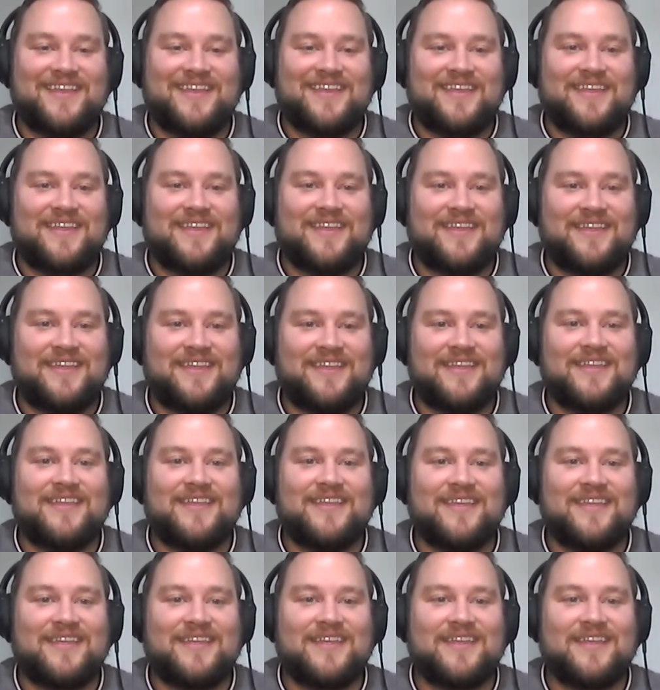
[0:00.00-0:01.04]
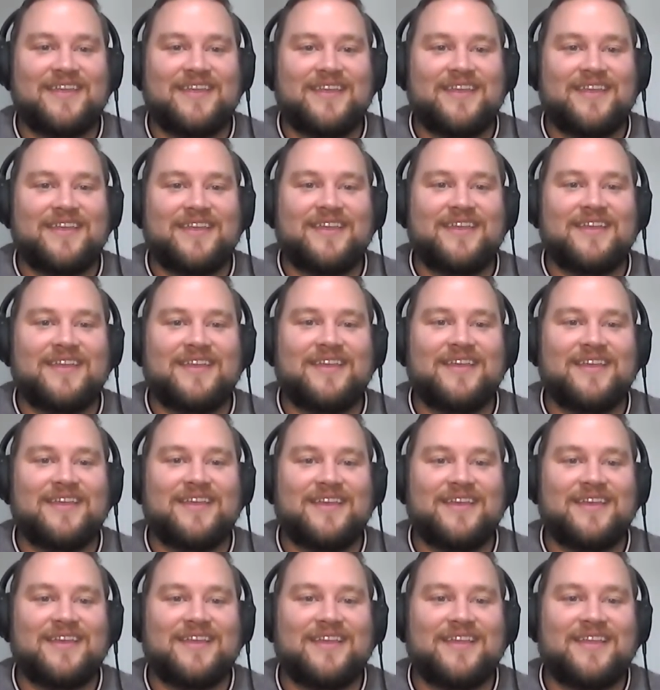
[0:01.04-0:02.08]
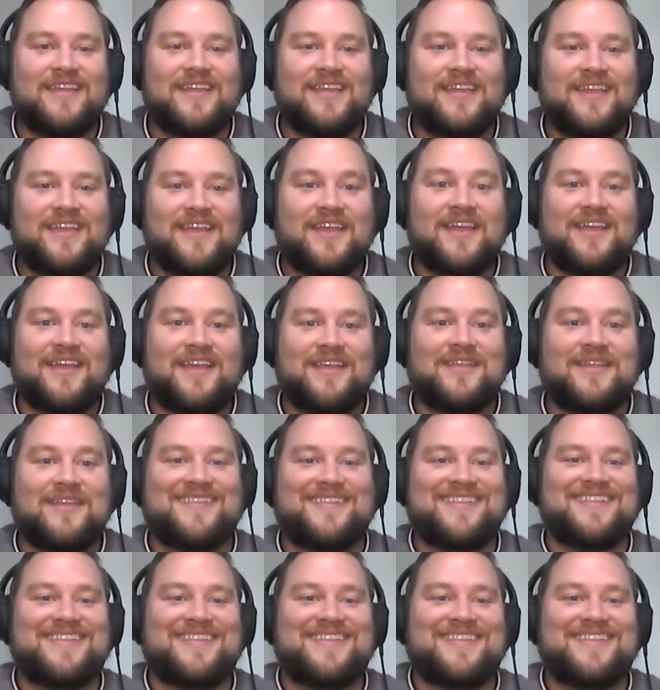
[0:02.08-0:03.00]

(not speaking)